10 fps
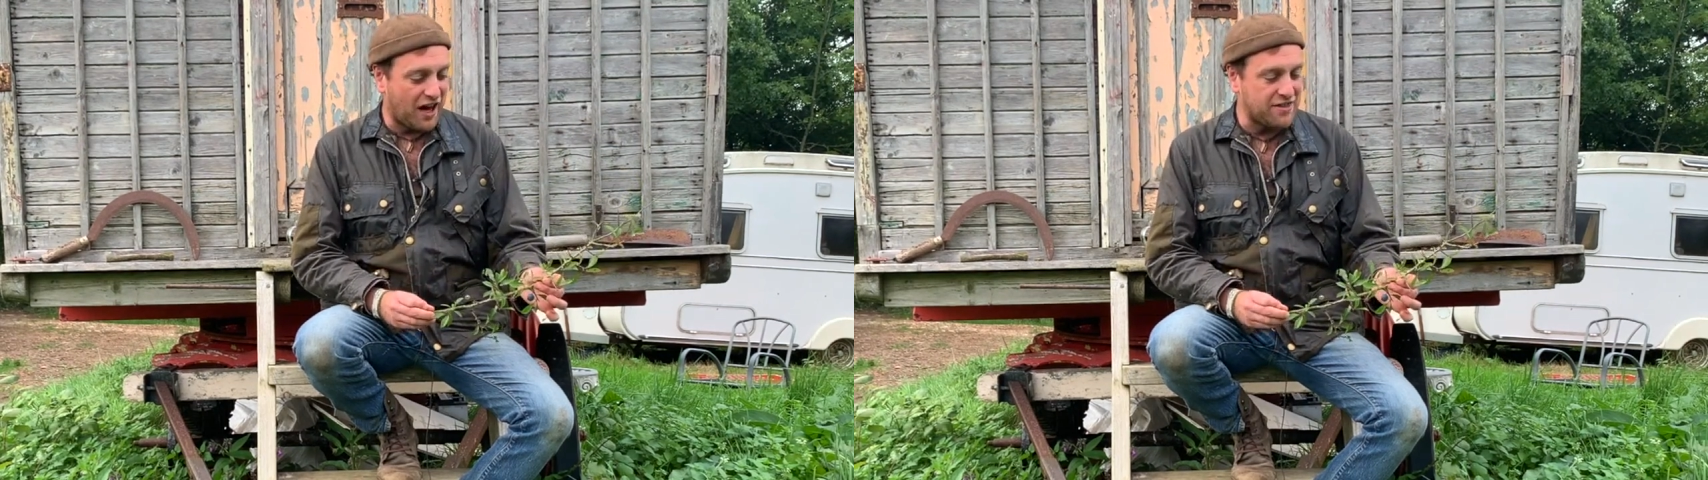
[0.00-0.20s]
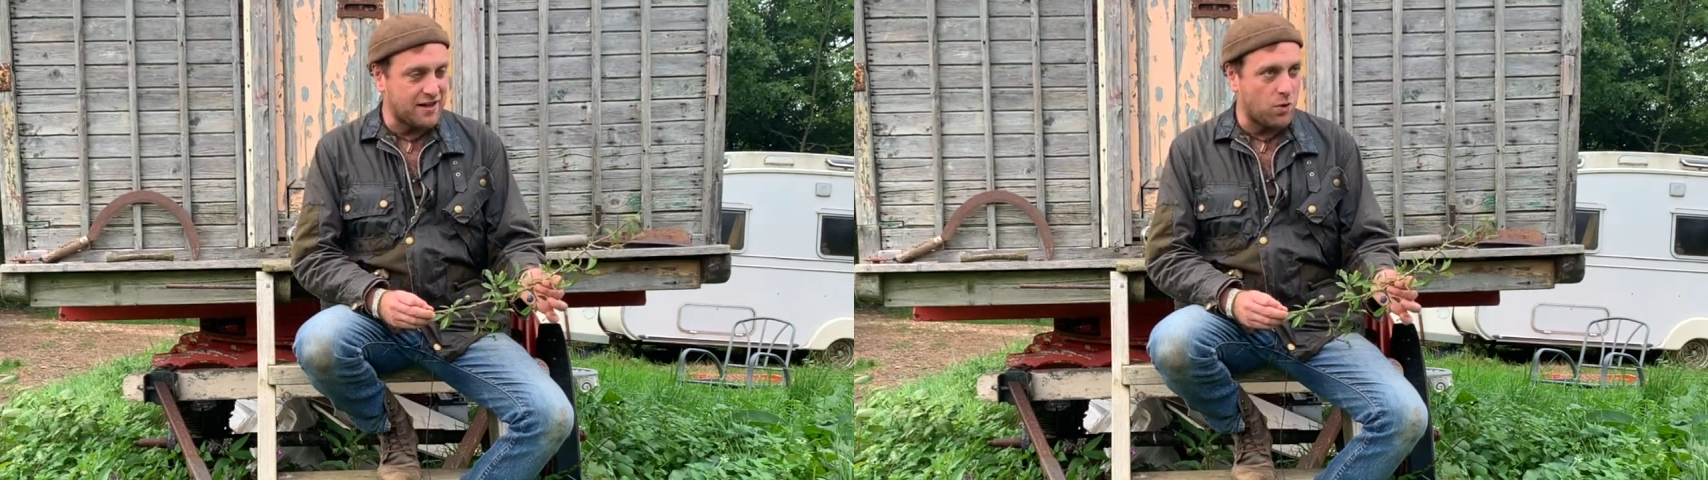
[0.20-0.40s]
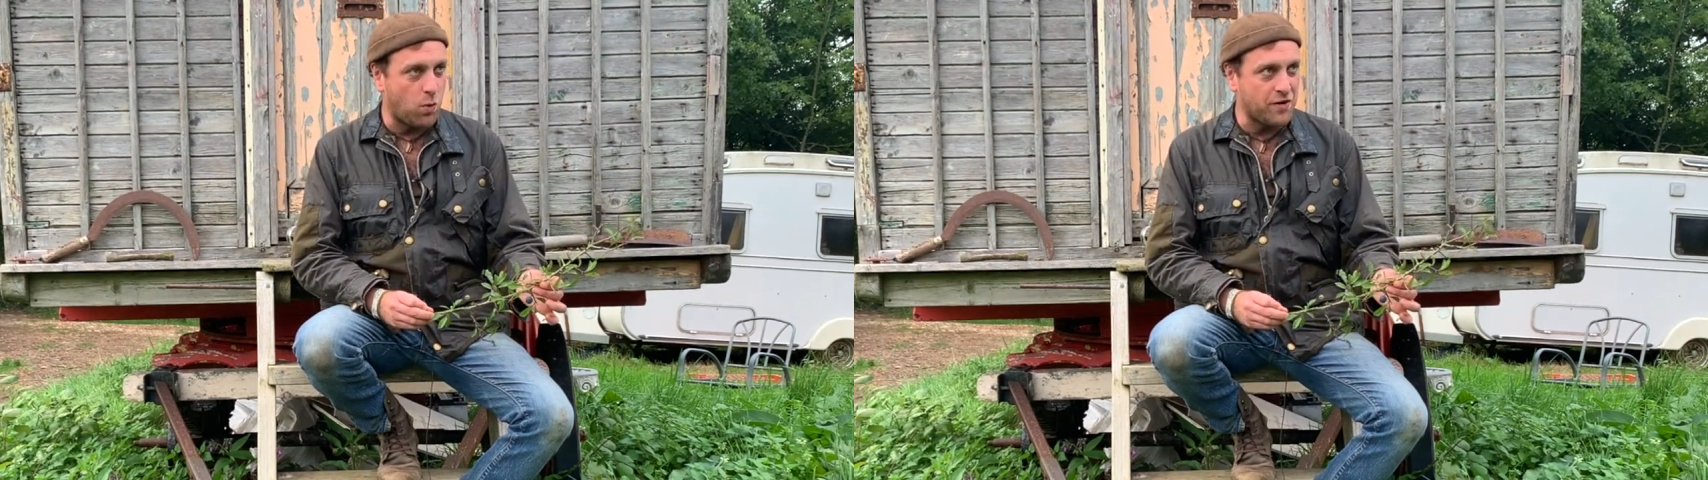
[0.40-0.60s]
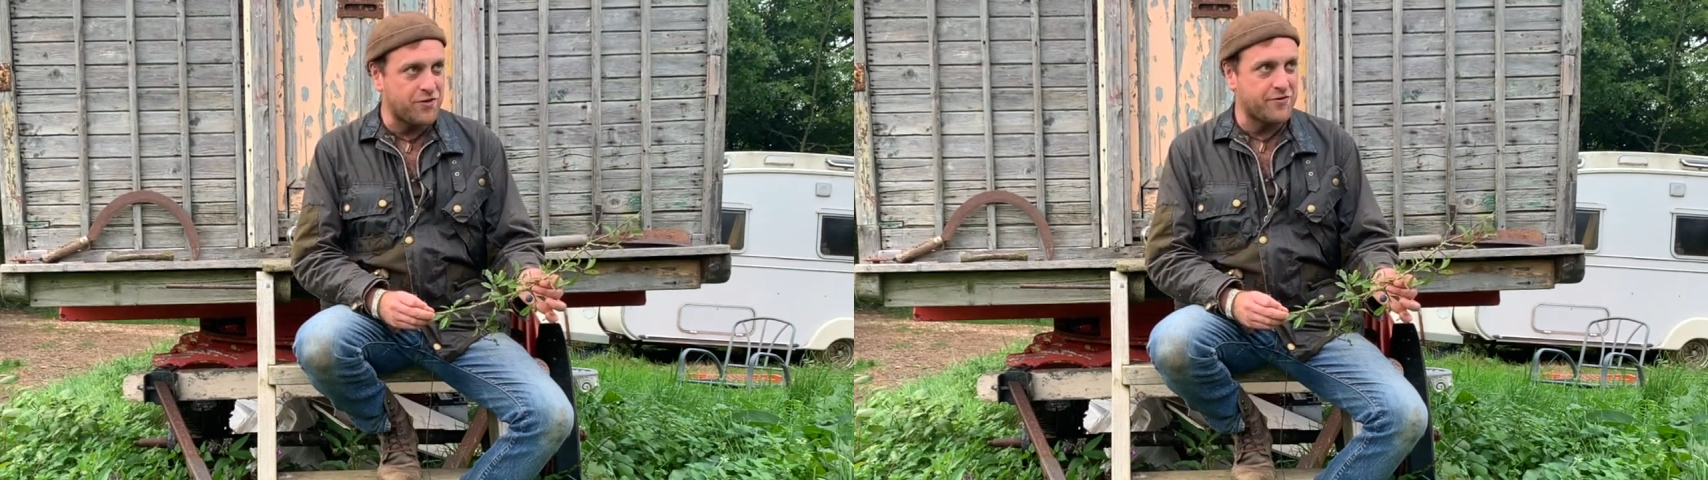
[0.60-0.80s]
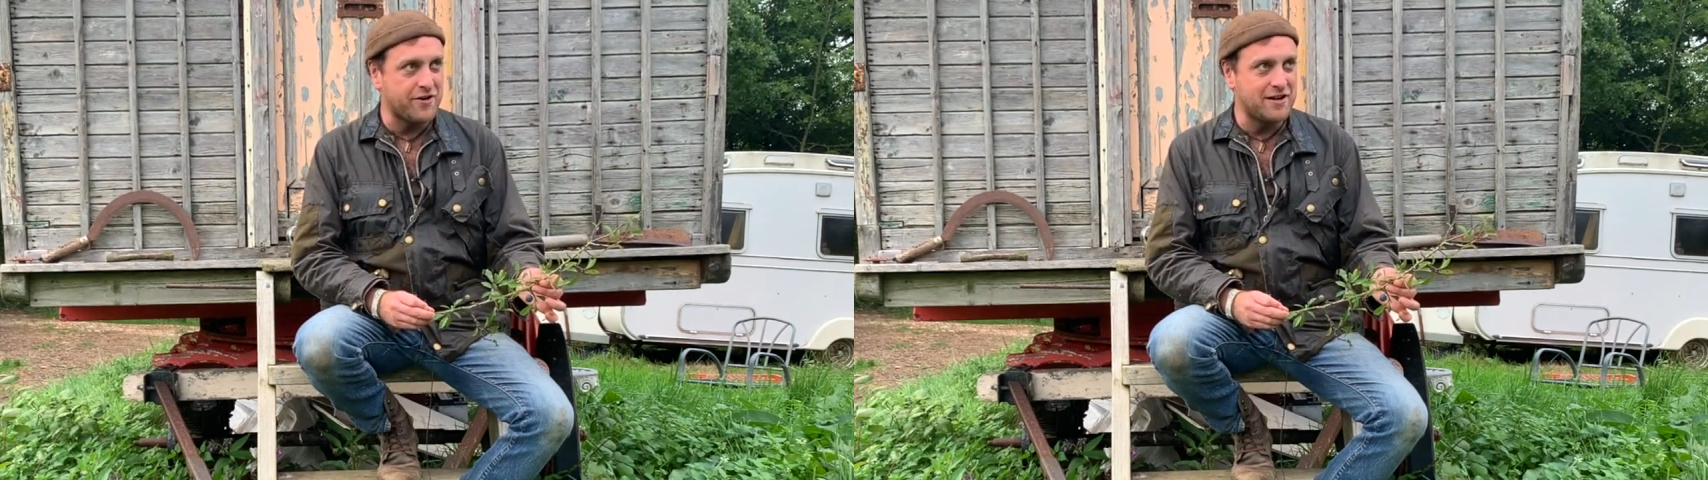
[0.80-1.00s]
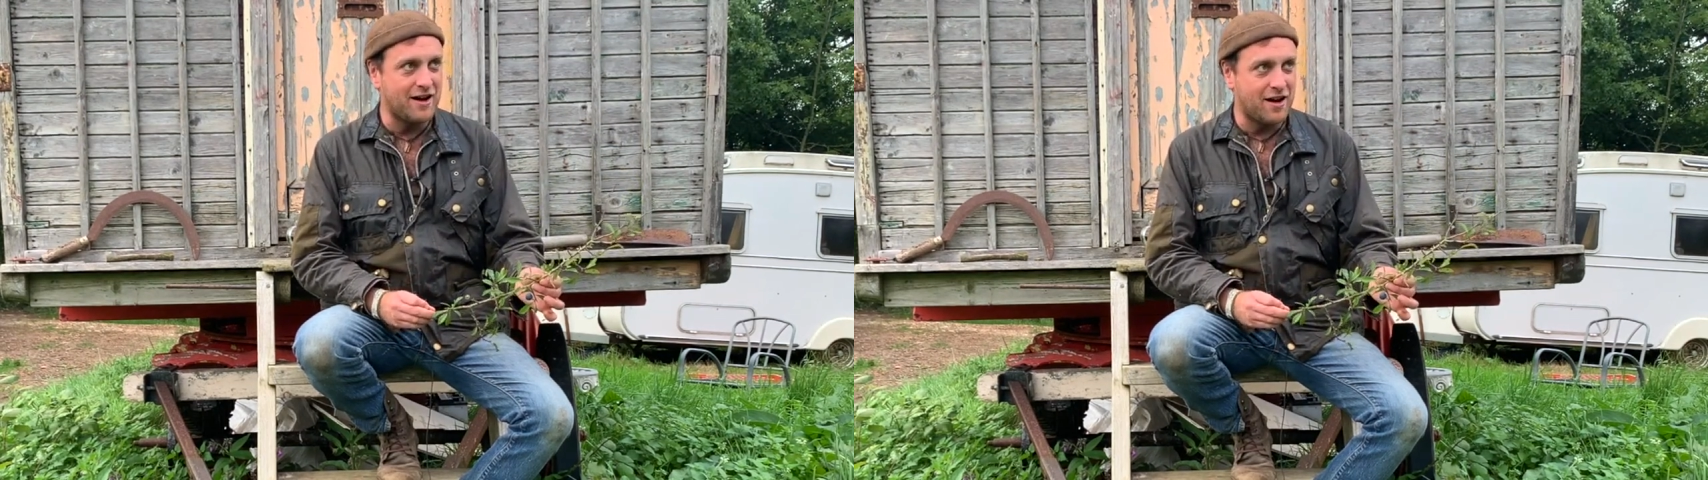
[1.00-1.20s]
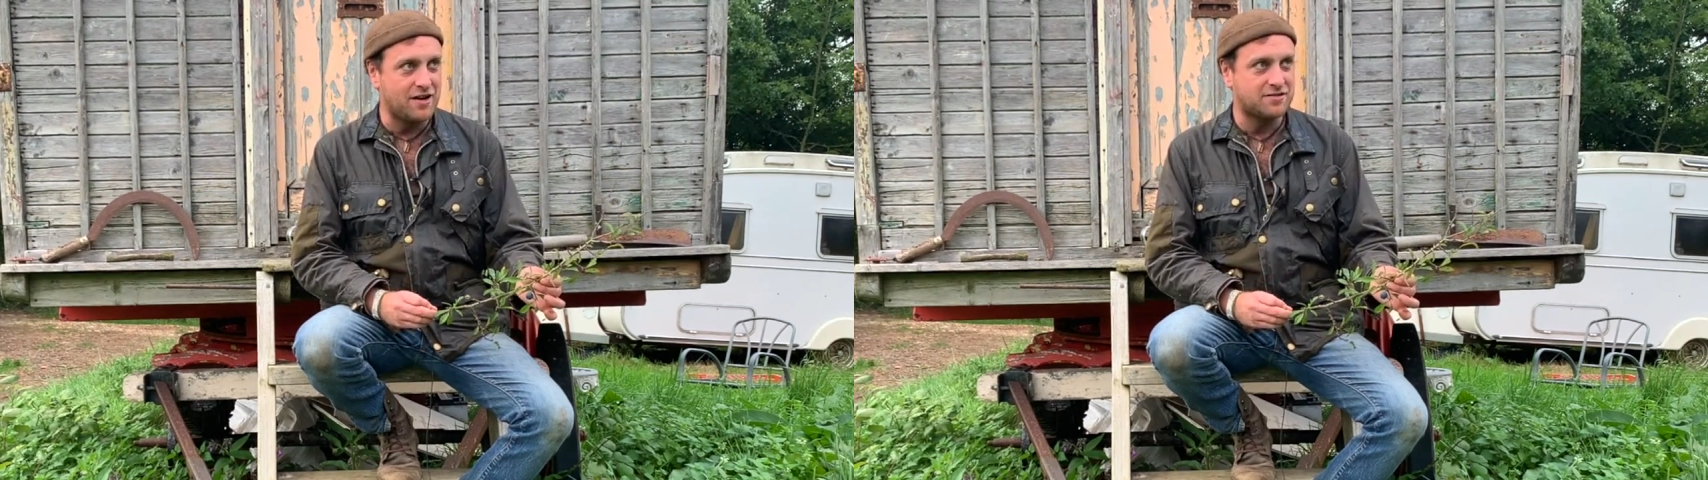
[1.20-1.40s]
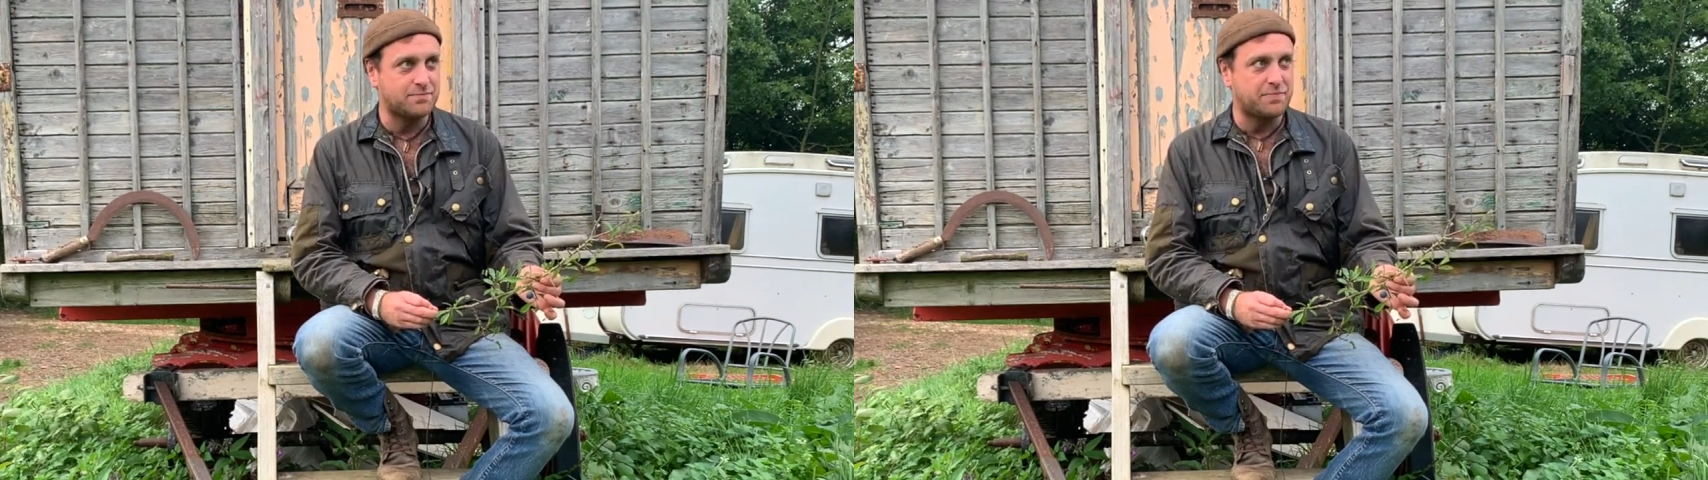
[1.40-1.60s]
I think, one of the very
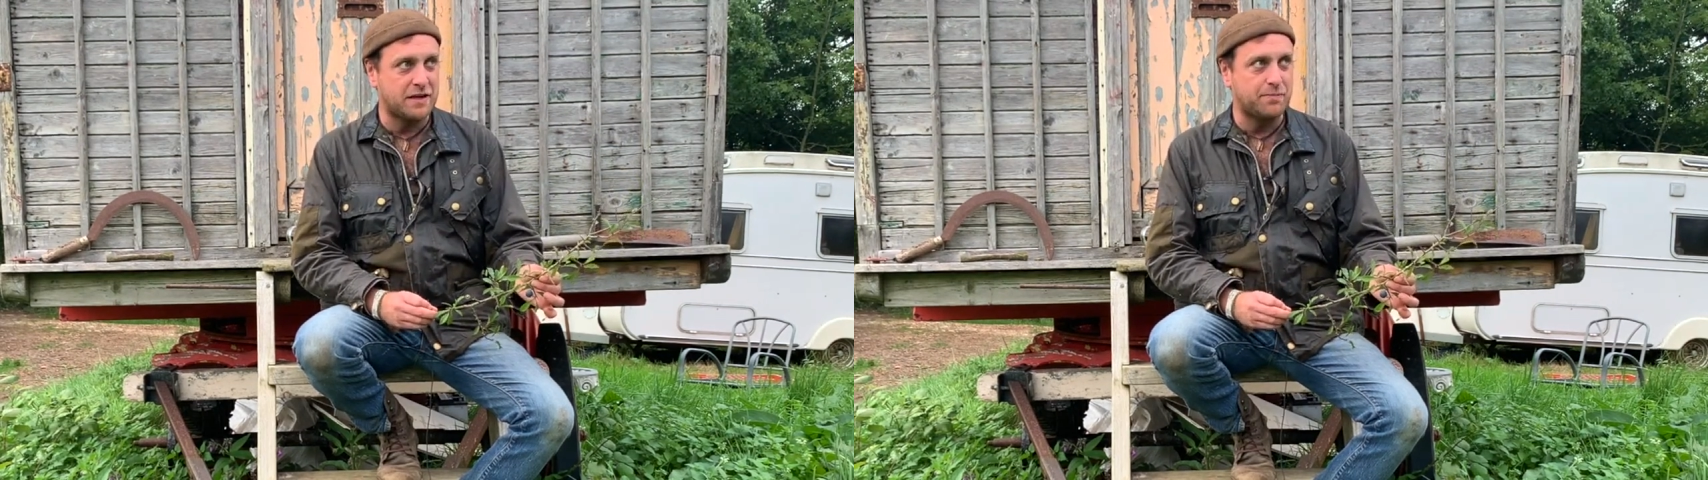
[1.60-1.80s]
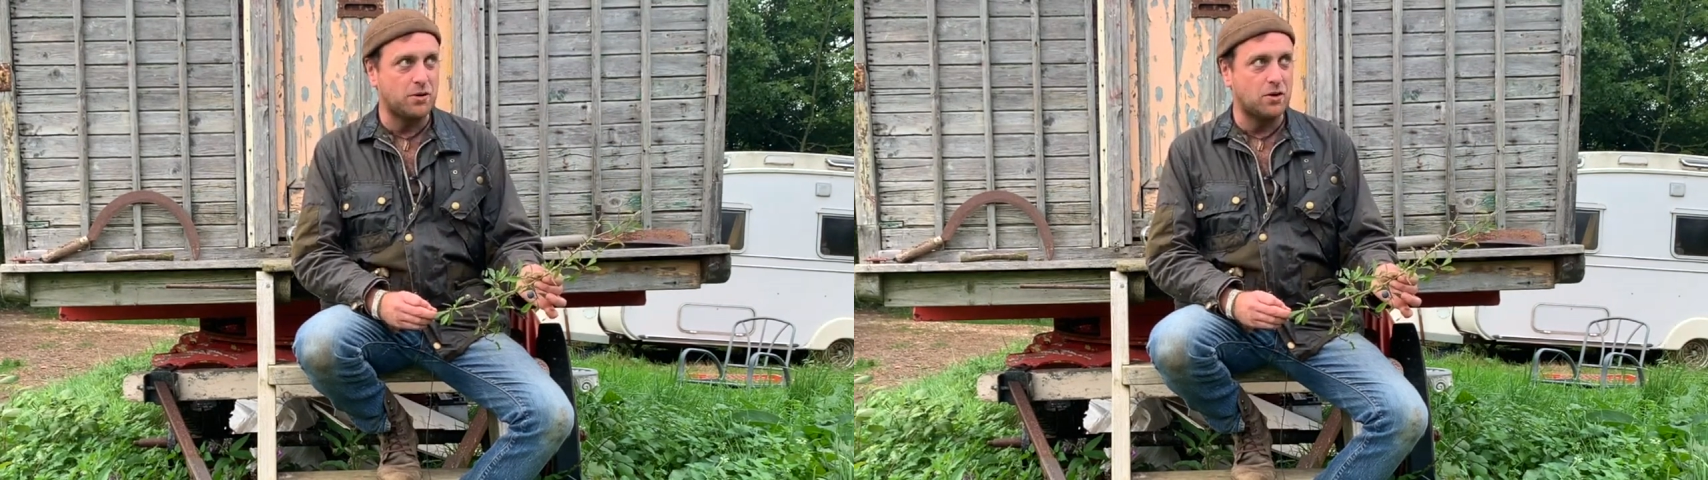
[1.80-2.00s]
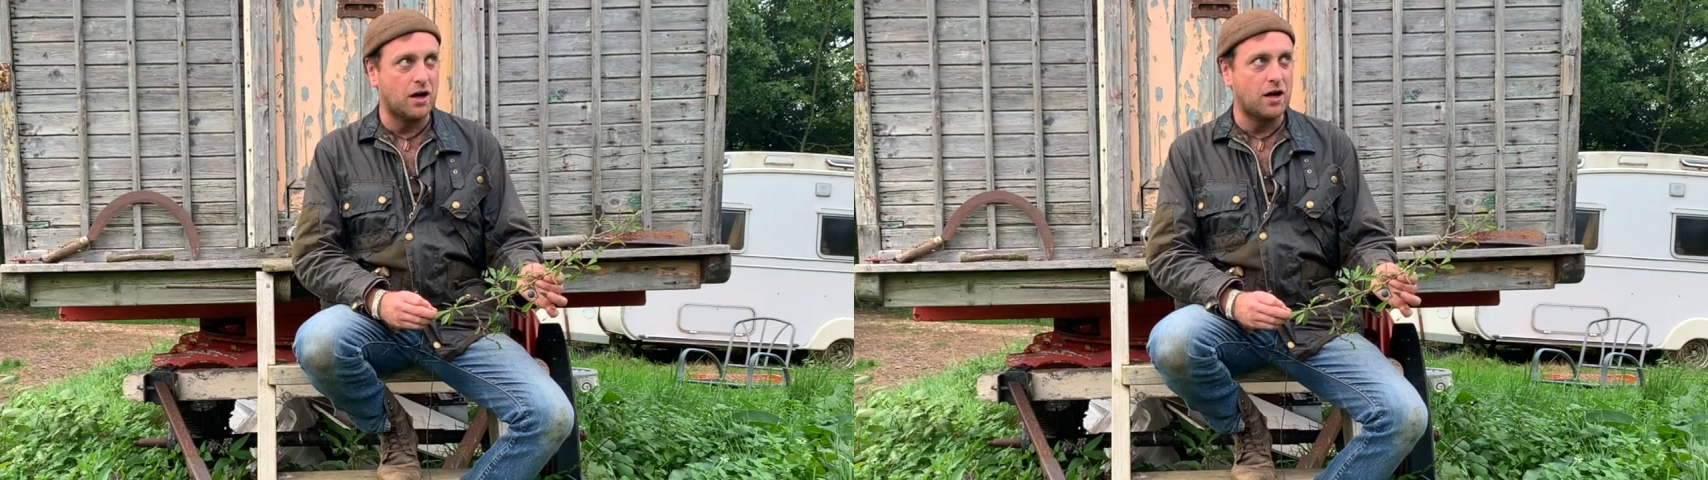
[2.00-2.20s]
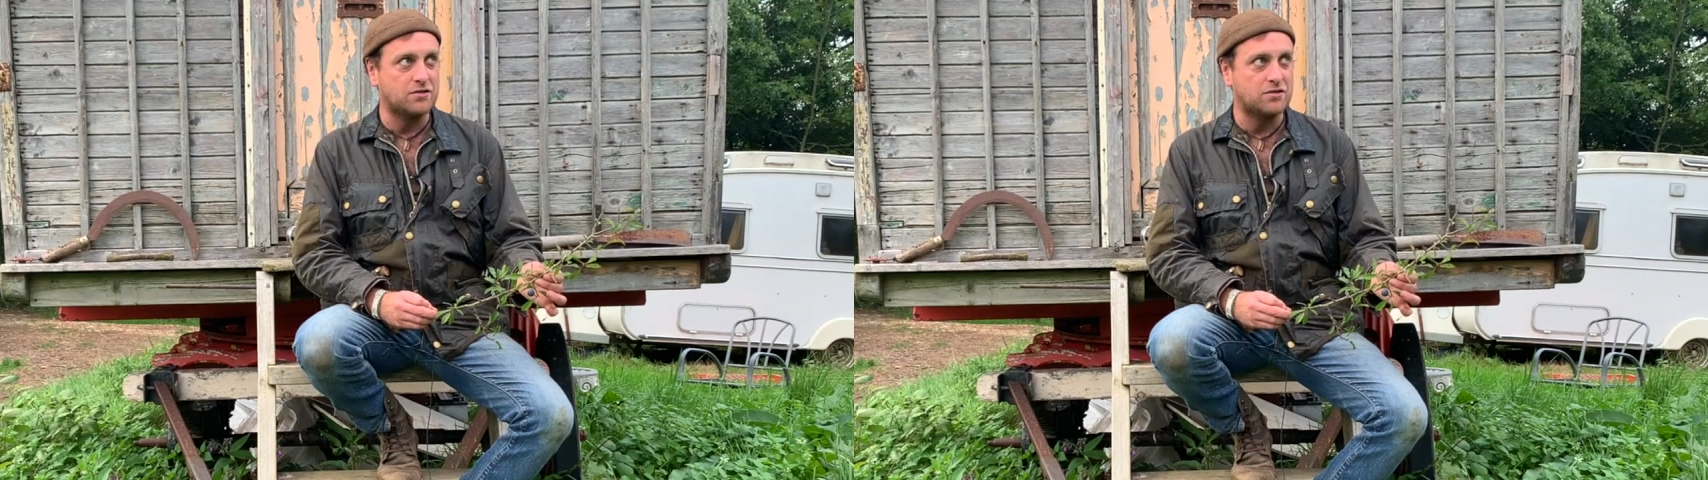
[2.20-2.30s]
last people